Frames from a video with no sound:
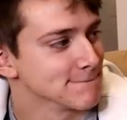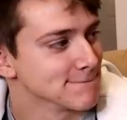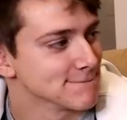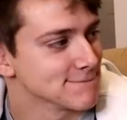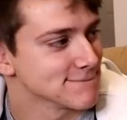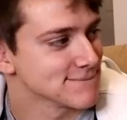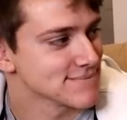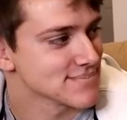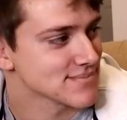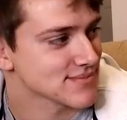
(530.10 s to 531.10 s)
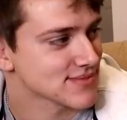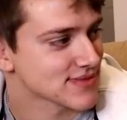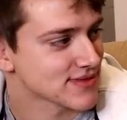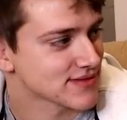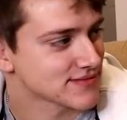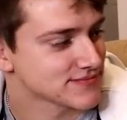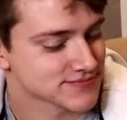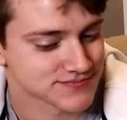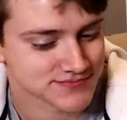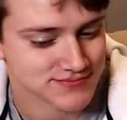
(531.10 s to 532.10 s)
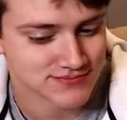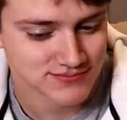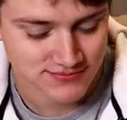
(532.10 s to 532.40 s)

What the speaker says: [no speech]